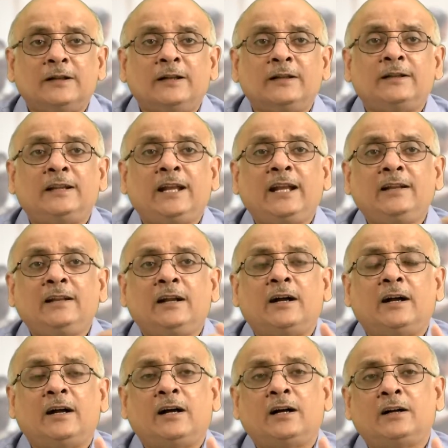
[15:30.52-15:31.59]
Then
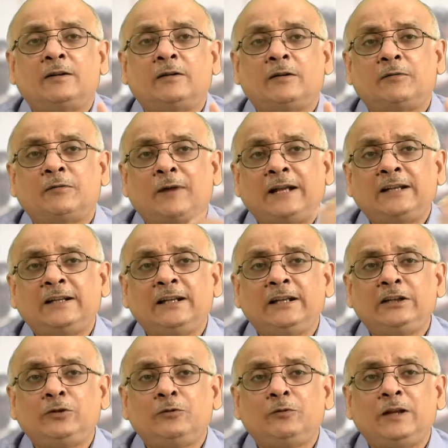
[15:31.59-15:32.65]

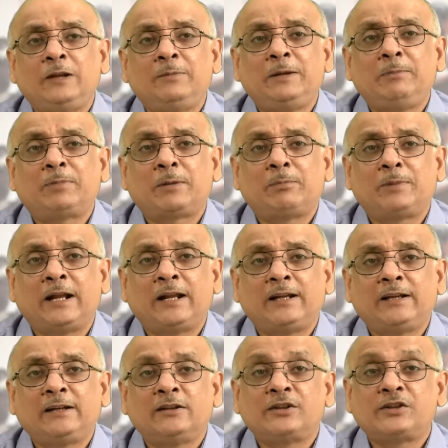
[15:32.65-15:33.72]
finally, you will be
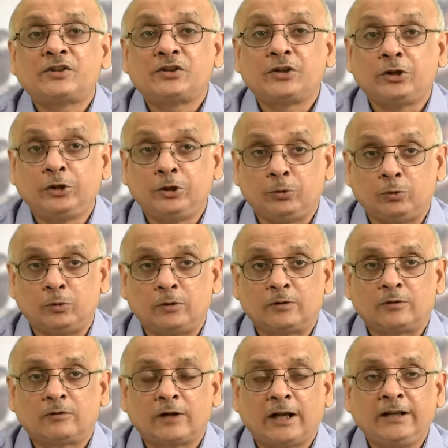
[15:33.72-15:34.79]
preparing schedule,
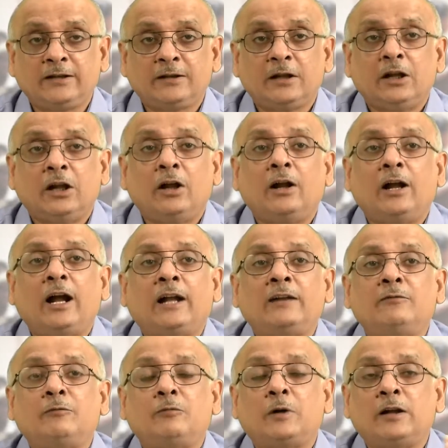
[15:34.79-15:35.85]
right?
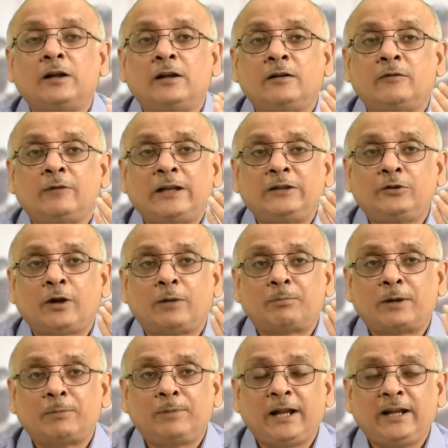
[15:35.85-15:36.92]
And when you are
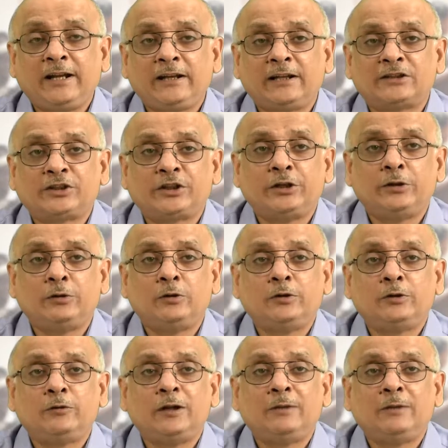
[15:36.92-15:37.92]
preparing a schedule, you will